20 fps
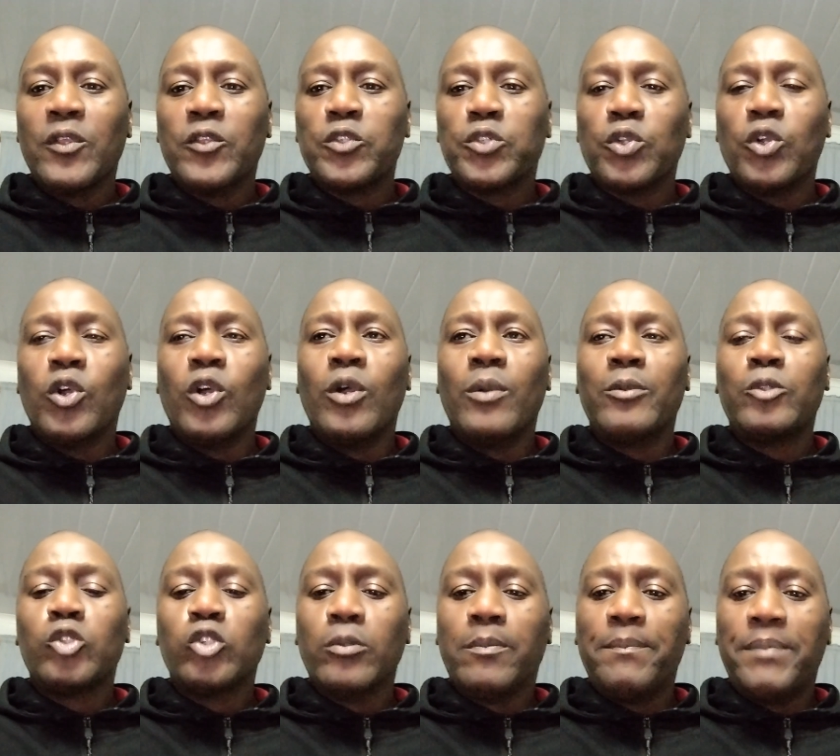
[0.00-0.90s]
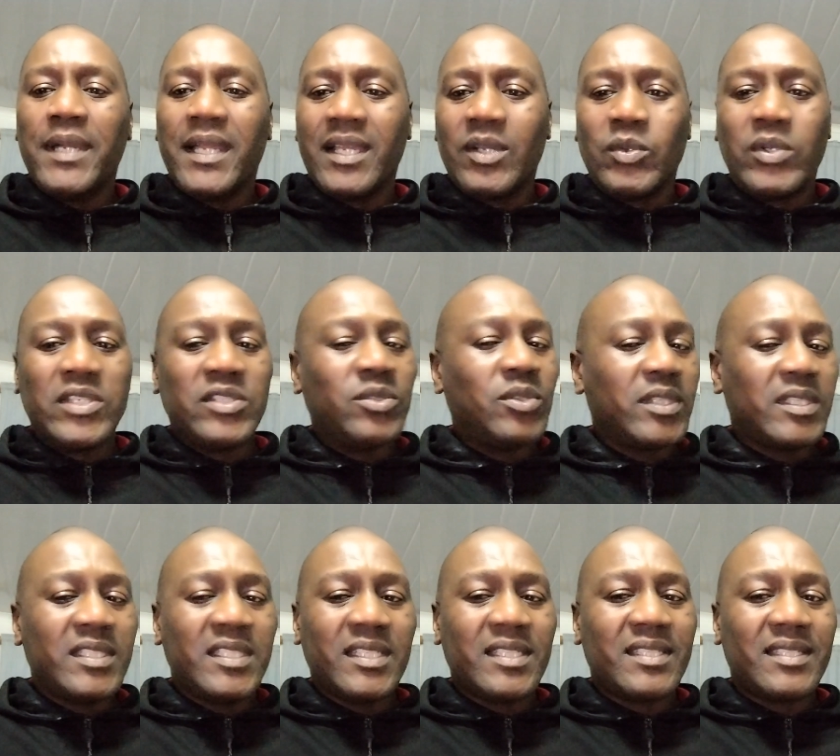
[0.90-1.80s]
So Tupac was
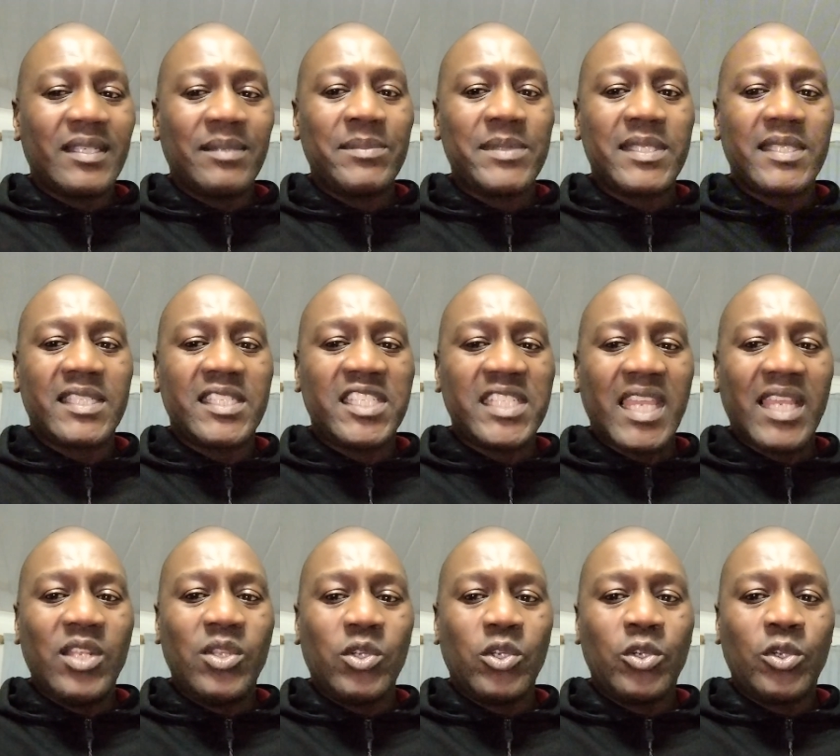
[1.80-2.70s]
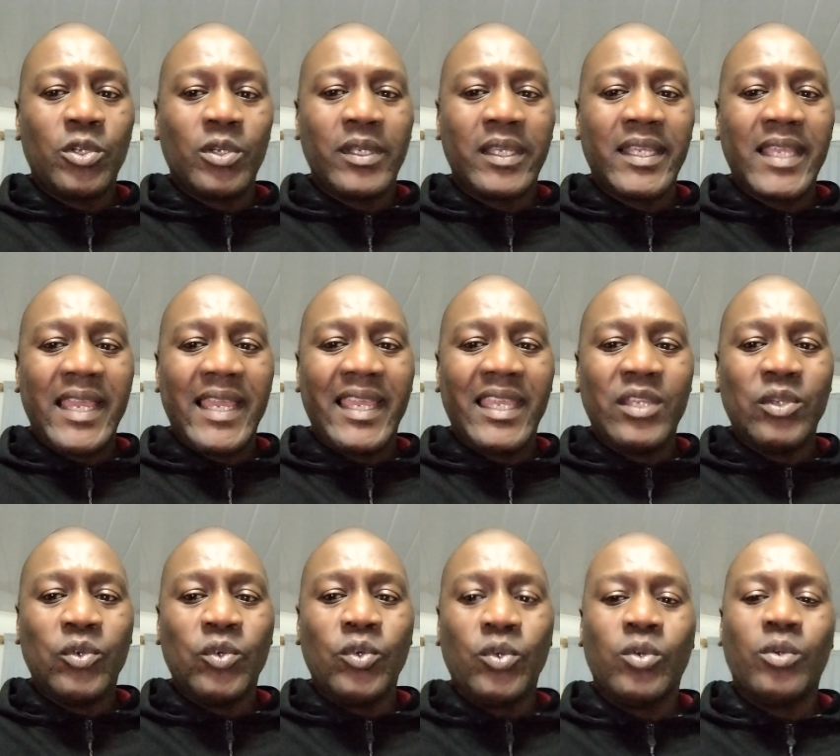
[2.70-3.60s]
not just some shallow
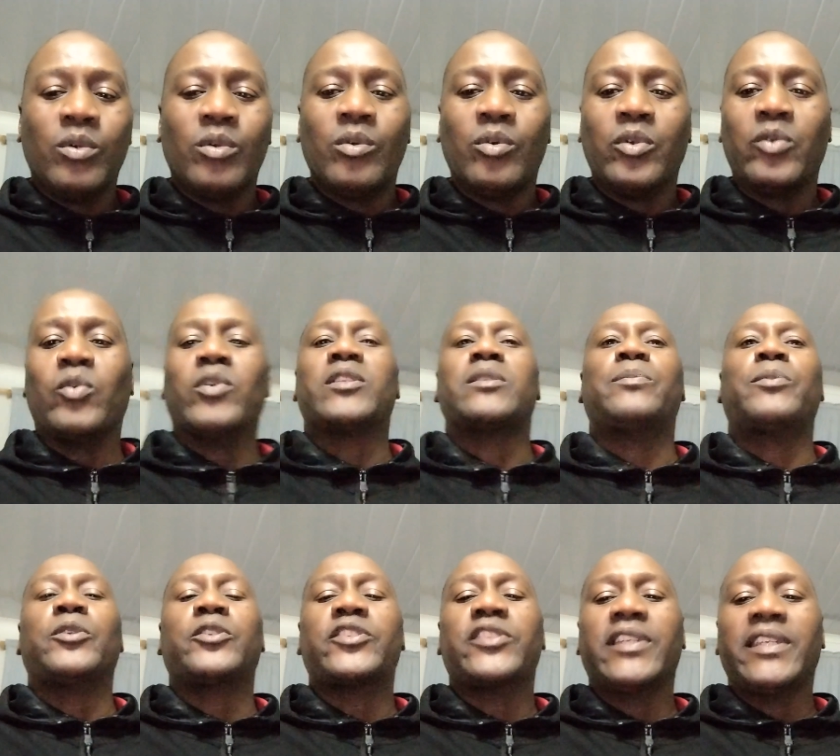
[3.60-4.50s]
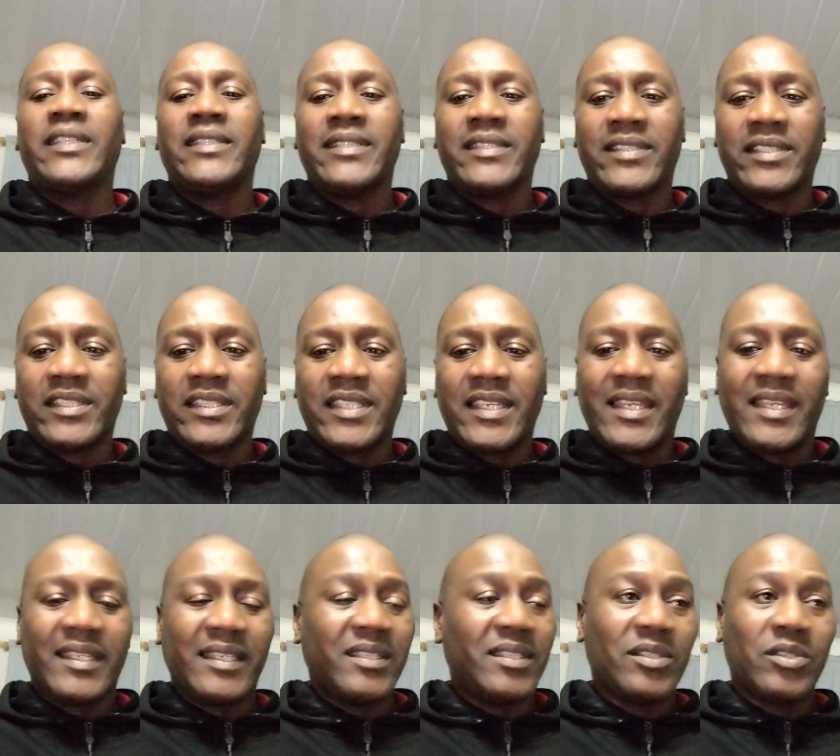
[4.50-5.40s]
guy who was portrayed as a
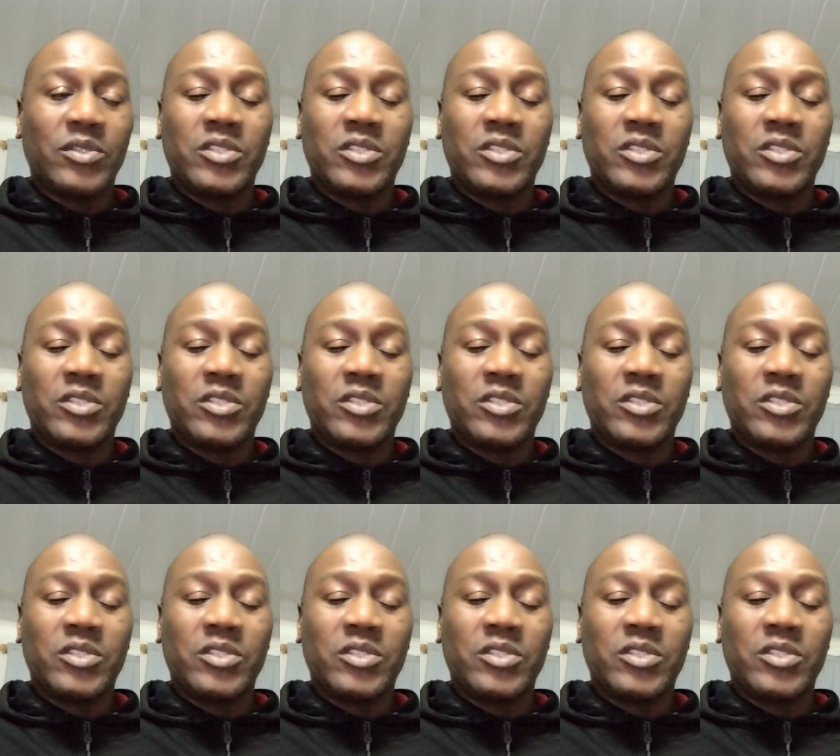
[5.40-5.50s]
thug.